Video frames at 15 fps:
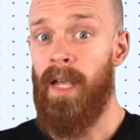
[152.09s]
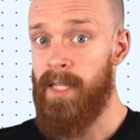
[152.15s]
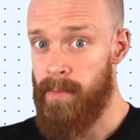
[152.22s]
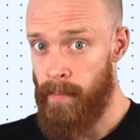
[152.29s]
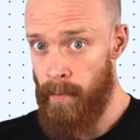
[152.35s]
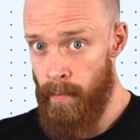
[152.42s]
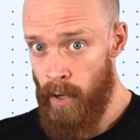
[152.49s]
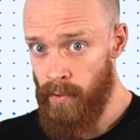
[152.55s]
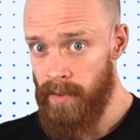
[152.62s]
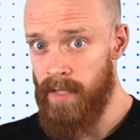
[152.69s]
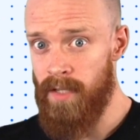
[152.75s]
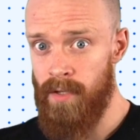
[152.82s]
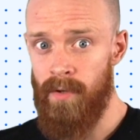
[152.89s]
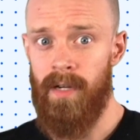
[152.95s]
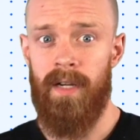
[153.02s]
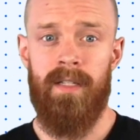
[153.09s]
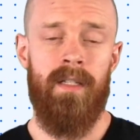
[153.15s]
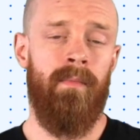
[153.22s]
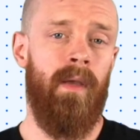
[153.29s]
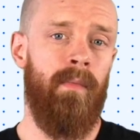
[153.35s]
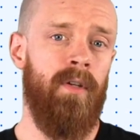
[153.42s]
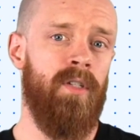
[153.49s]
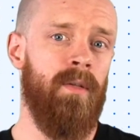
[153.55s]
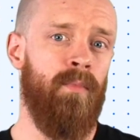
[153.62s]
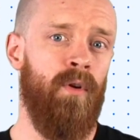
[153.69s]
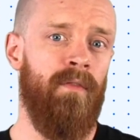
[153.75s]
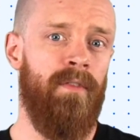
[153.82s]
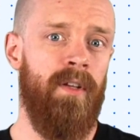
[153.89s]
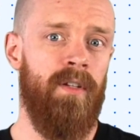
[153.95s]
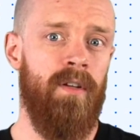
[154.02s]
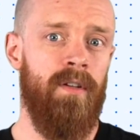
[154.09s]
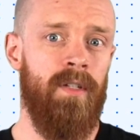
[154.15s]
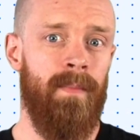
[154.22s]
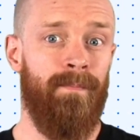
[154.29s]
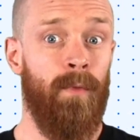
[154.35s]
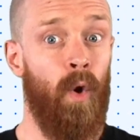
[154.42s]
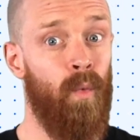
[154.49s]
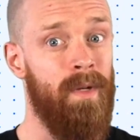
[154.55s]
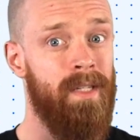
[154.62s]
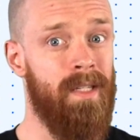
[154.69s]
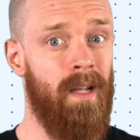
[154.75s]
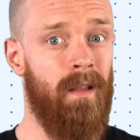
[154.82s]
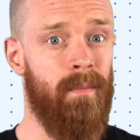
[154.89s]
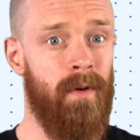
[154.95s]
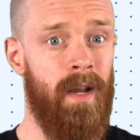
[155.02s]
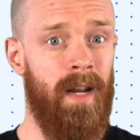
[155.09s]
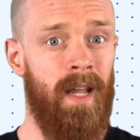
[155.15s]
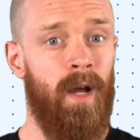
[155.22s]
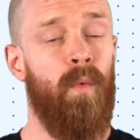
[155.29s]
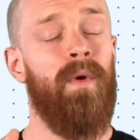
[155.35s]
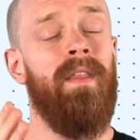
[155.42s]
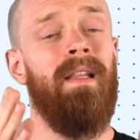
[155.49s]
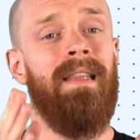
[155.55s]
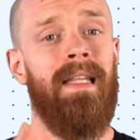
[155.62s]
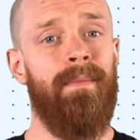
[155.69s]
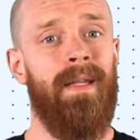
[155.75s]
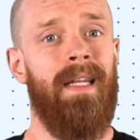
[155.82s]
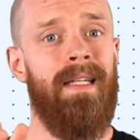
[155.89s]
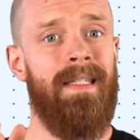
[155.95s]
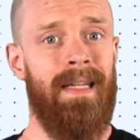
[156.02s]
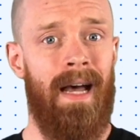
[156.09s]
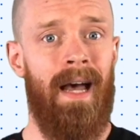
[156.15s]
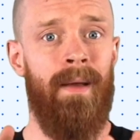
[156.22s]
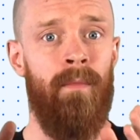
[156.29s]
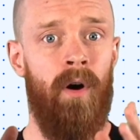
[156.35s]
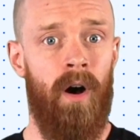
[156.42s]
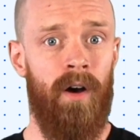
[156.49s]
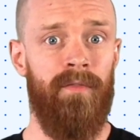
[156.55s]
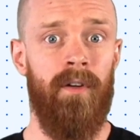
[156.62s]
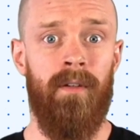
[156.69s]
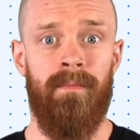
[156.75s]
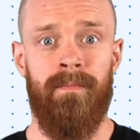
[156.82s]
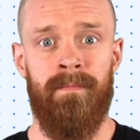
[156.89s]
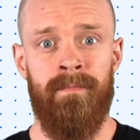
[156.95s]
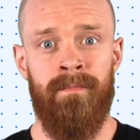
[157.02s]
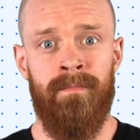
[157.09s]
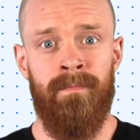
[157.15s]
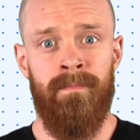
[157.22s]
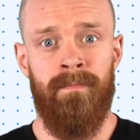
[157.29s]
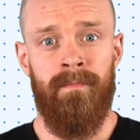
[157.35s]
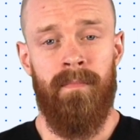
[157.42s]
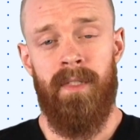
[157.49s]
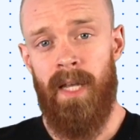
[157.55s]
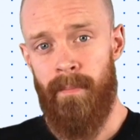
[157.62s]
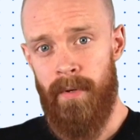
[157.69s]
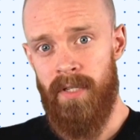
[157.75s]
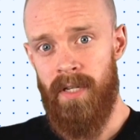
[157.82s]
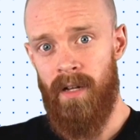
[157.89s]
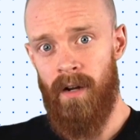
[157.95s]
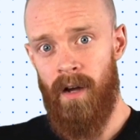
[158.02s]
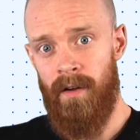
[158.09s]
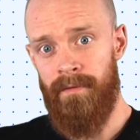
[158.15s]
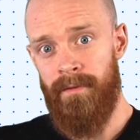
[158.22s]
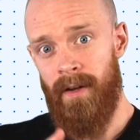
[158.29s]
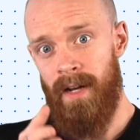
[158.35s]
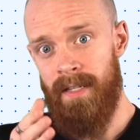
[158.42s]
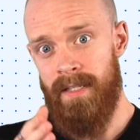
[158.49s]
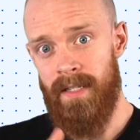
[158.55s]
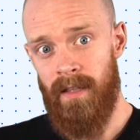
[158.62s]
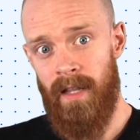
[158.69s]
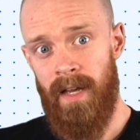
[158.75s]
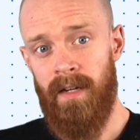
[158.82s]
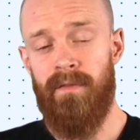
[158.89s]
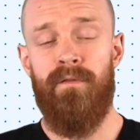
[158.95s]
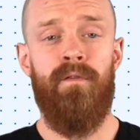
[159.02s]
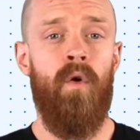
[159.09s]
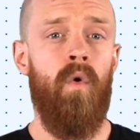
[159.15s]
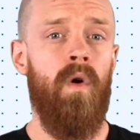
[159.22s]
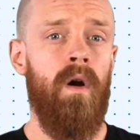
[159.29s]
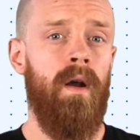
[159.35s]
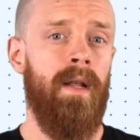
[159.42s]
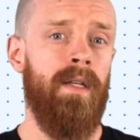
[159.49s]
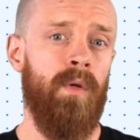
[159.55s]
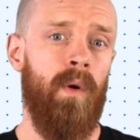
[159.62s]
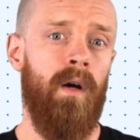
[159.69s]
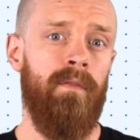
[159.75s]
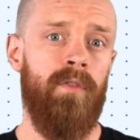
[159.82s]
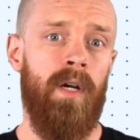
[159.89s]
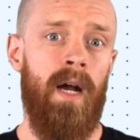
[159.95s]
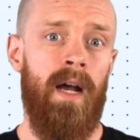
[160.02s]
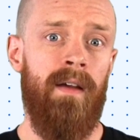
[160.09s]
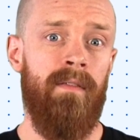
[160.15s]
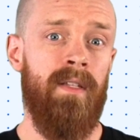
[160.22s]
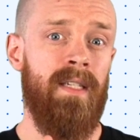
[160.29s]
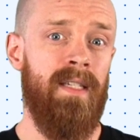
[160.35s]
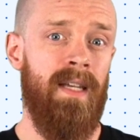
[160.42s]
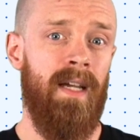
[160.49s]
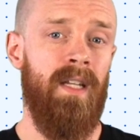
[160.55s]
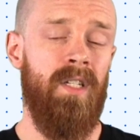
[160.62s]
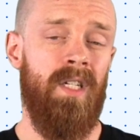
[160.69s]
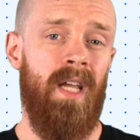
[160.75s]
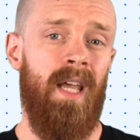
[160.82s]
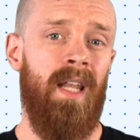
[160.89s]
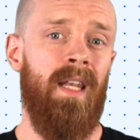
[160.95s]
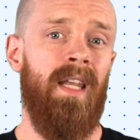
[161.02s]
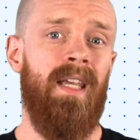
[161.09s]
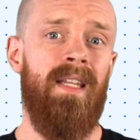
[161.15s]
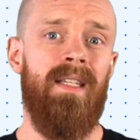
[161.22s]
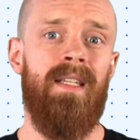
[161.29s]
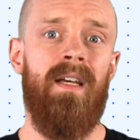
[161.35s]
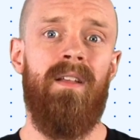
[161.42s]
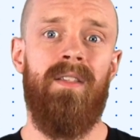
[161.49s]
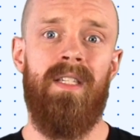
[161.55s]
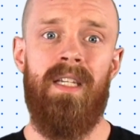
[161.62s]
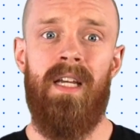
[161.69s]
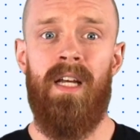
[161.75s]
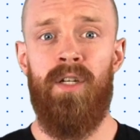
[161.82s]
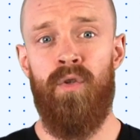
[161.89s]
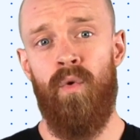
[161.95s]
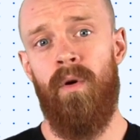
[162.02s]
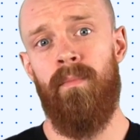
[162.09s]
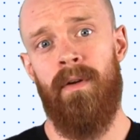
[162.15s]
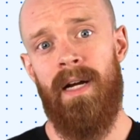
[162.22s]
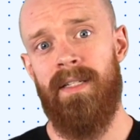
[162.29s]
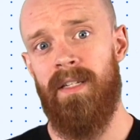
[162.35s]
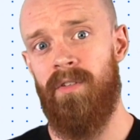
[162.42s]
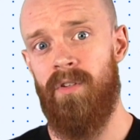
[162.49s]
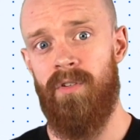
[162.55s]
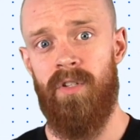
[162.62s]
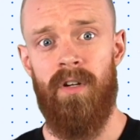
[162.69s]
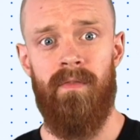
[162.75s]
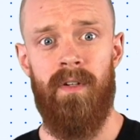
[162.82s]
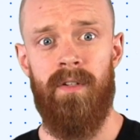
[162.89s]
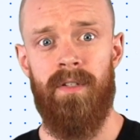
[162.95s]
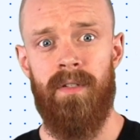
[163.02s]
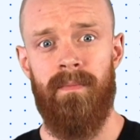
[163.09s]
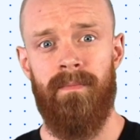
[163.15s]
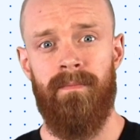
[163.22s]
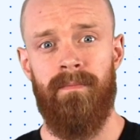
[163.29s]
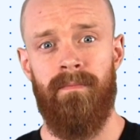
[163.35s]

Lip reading: And to promote these new custom image support features, we're celebrating with a limited time offer. 10% off on select 4 and 12 drive 2nd gen Intel Xeon dual processor servers.